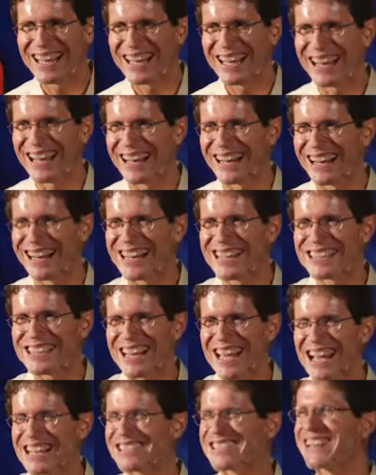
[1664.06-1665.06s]

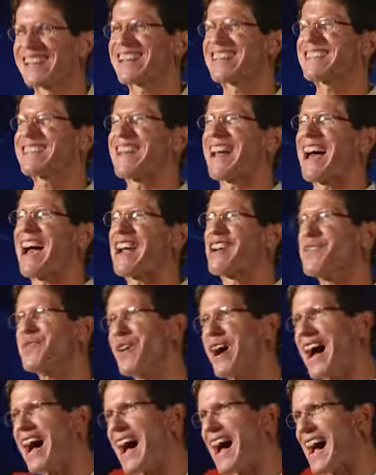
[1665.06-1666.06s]
Ecclesiastes 9,
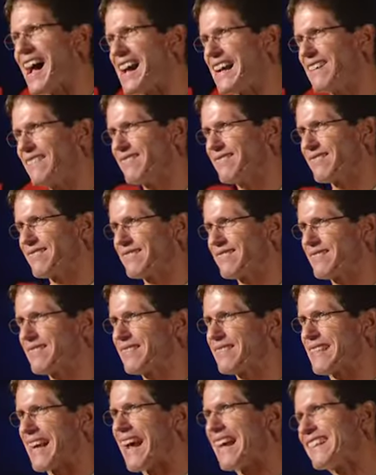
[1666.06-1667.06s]
5
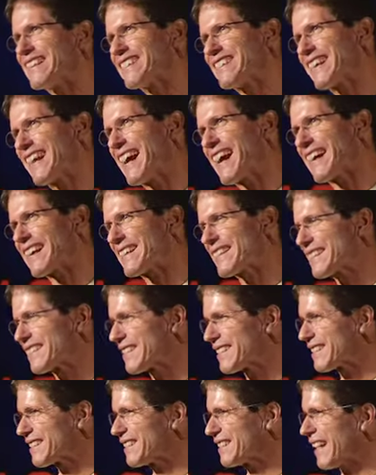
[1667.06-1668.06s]
and
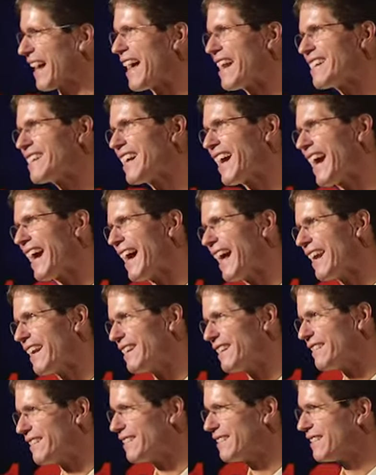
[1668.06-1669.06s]
6 and 10
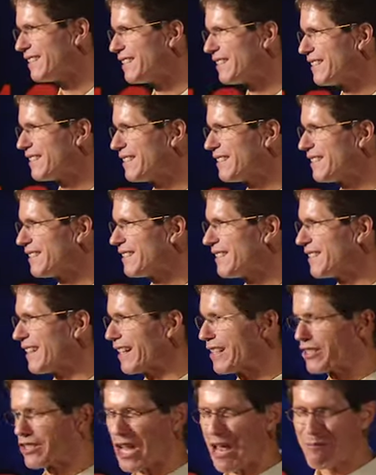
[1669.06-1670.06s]

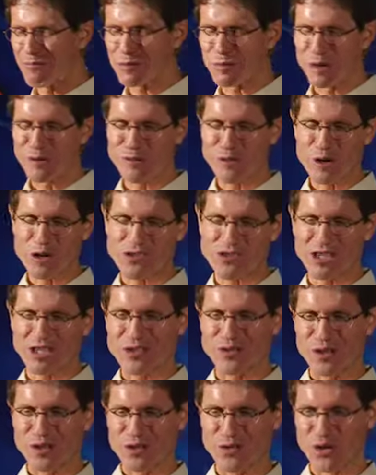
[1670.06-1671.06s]
and Psalms 146,
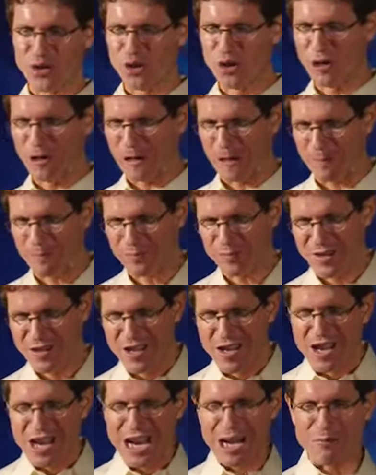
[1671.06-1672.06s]
verse 4.
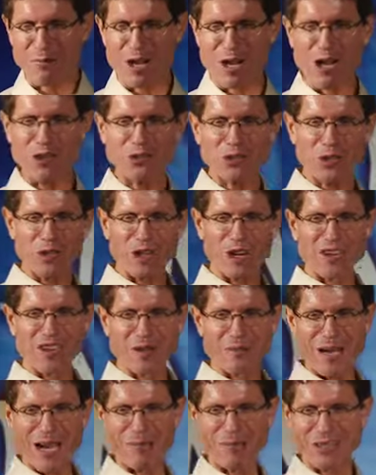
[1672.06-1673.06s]
And we also learn
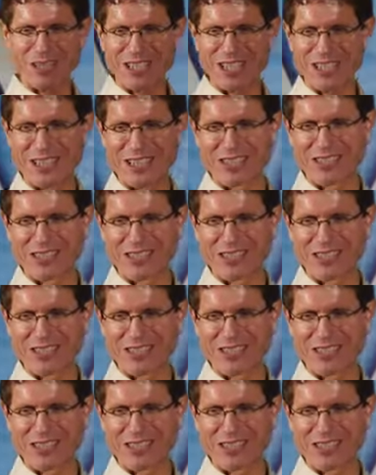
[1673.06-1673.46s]
the Bible teaches